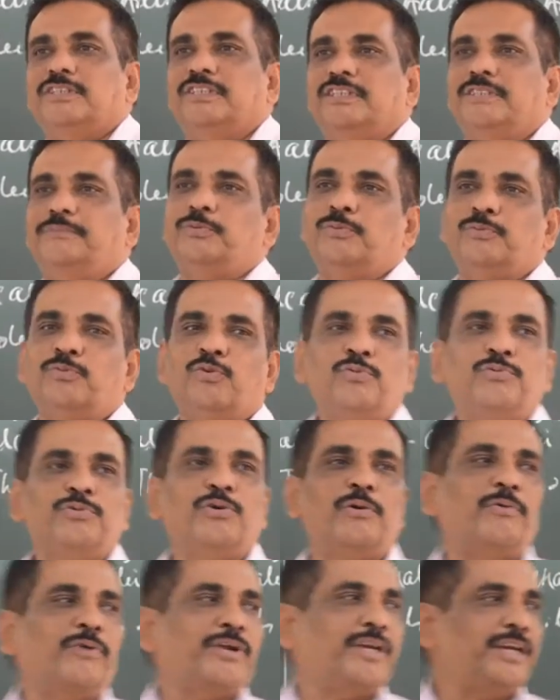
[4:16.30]
you move
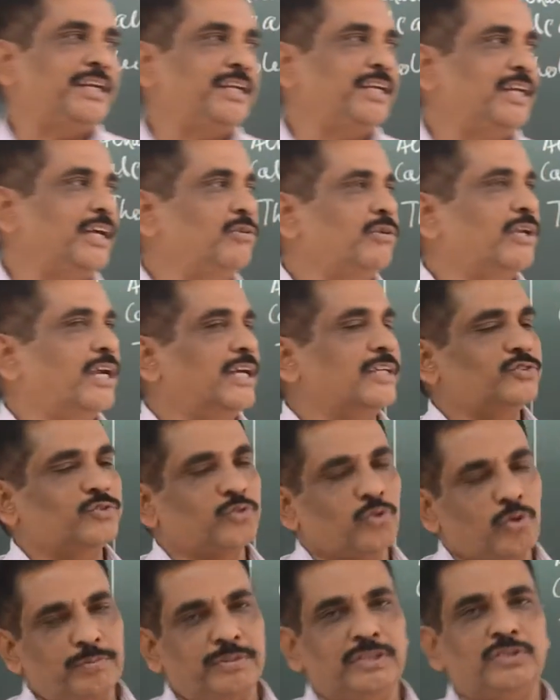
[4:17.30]
over India, you will get
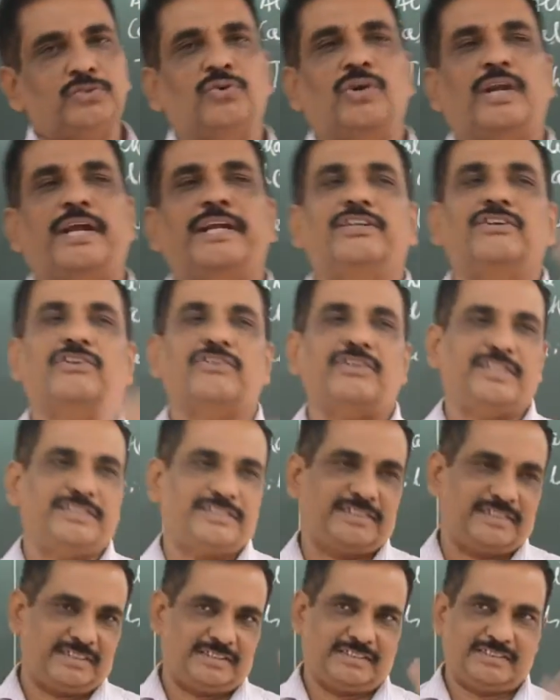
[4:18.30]
so many tholite
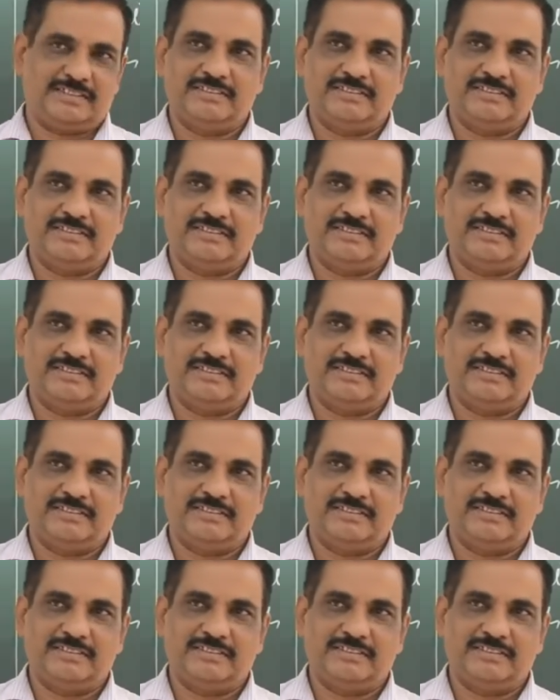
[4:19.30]
occurrences.